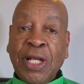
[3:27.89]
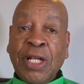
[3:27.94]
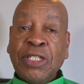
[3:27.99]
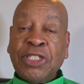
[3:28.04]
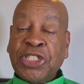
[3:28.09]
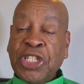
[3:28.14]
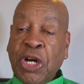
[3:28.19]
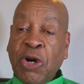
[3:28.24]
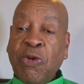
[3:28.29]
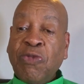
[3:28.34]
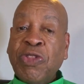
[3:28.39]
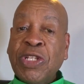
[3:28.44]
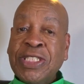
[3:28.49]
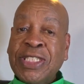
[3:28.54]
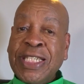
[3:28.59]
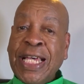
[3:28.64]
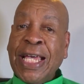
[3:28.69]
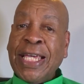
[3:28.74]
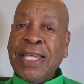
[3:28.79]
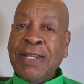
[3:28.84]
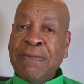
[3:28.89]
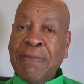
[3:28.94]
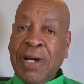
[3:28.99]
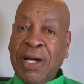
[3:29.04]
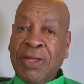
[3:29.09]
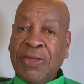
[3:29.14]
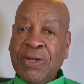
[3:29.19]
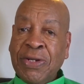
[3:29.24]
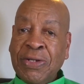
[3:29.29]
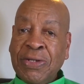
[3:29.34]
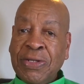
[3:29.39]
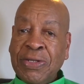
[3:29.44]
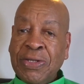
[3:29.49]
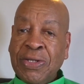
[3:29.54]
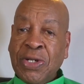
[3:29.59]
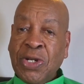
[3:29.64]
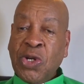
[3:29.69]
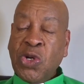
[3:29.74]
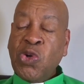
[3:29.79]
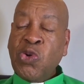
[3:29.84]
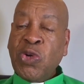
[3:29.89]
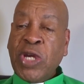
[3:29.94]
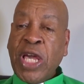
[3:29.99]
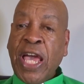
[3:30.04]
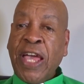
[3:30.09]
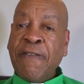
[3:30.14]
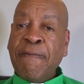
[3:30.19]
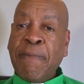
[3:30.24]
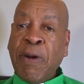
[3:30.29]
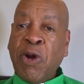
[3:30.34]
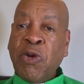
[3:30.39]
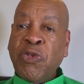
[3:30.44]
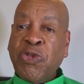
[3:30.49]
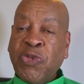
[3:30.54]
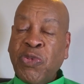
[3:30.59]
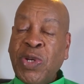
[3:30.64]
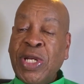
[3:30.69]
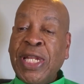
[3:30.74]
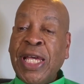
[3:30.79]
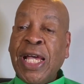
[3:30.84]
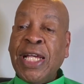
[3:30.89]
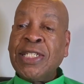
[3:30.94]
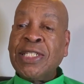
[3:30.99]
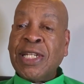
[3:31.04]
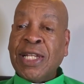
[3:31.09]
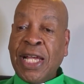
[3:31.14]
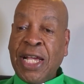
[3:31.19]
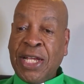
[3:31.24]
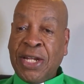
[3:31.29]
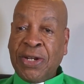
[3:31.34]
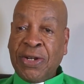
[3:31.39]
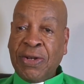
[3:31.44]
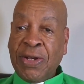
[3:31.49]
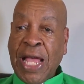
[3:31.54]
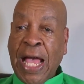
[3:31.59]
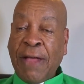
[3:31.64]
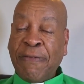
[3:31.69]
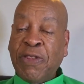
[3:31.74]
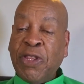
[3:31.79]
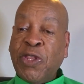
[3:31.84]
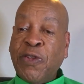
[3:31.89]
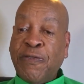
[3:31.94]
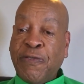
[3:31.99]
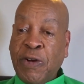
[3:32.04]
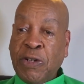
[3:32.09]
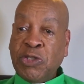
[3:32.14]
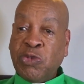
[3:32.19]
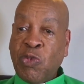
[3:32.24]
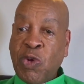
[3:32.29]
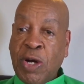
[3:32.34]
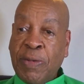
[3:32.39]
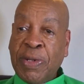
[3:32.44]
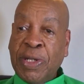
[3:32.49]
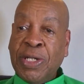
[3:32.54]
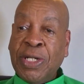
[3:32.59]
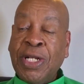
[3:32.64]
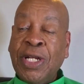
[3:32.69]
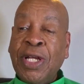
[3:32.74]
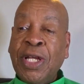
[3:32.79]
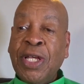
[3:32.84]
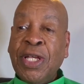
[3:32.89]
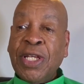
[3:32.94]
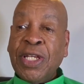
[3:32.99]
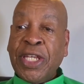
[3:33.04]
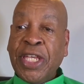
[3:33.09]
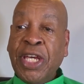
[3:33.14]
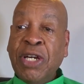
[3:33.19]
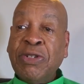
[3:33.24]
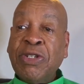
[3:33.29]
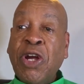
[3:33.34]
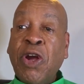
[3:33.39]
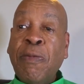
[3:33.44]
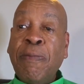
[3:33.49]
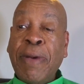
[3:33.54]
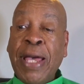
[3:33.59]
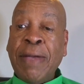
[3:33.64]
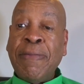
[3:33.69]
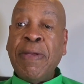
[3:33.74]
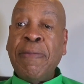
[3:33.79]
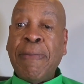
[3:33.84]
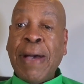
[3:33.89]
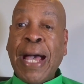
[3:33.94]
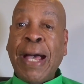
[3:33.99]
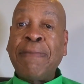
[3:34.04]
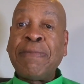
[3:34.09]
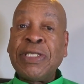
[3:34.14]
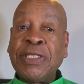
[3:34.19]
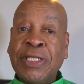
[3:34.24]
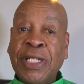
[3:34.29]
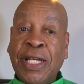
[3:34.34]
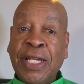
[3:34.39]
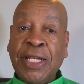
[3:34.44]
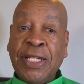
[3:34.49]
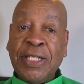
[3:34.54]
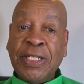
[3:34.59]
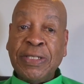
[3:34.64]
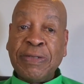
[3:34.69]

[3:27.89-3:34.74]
So the second mother who gave birth three days later after the first woman, killed her baby by mistake.